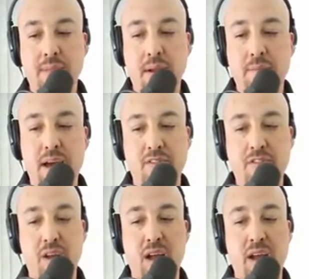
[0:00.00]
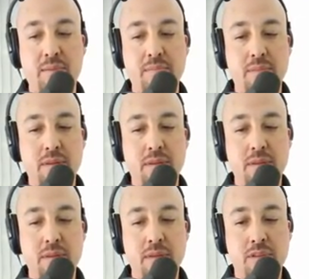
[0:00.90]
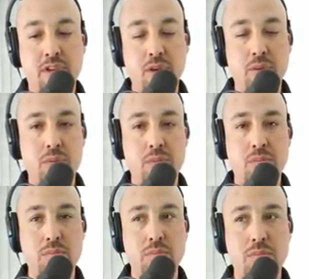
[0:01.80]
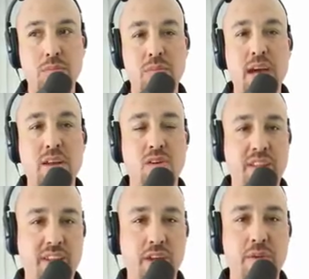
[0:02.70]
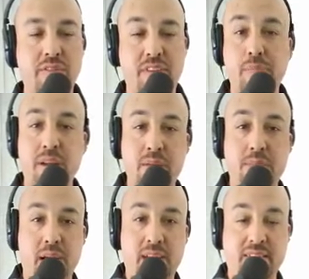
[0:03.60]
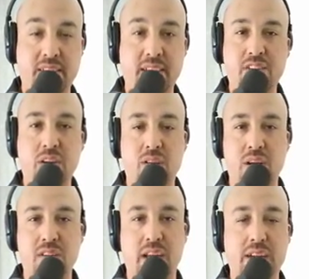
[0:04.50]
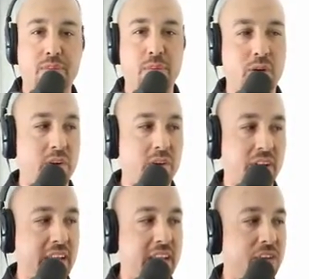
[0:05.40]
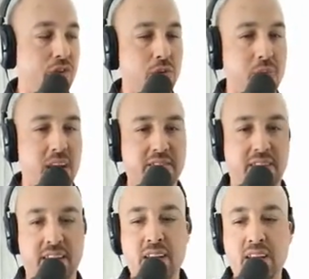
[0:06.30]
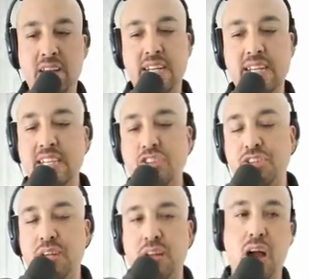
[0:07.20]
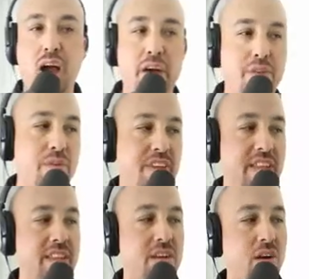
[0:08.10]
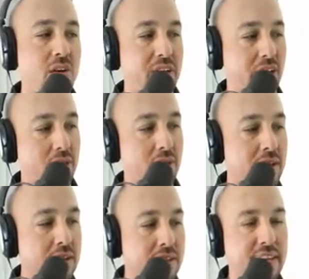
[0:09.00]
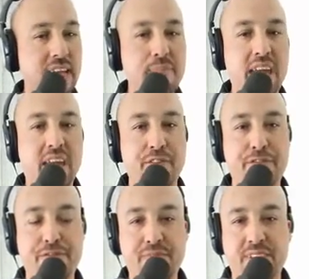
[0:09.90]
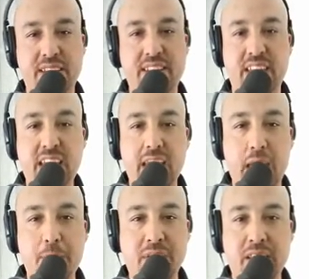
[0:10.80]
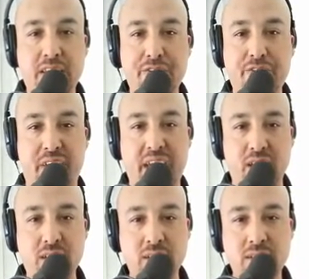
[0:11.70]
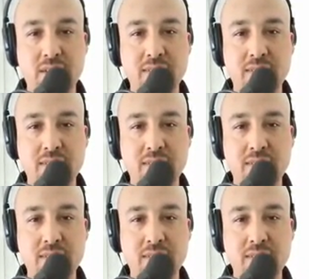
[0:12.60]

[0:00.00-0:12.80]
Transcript: amount of time to not only the UFC but in boxing. It took a long time for McGregor to get into a boxing condition other than the cardio. Did he epically fail?